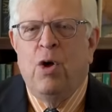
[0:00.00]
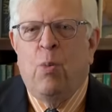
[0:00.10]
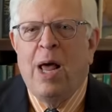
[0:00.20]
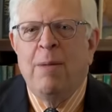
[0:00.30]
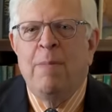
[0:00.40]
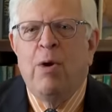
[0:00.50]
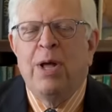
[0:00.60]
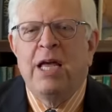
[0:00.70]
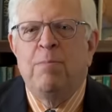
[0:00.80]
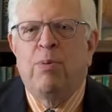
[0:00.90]
What
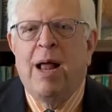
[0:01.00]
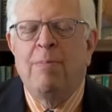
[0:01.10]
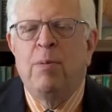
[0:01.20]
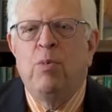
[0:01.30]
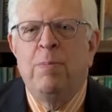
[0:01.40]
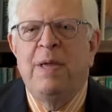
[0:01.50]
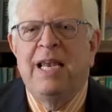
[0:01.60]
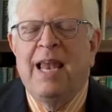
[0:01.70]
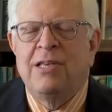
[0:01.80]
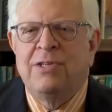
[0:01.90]
American problem would be
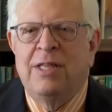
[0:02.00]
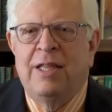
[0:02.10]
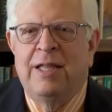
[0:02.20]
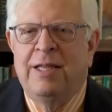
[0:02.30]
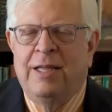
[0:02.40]
lessened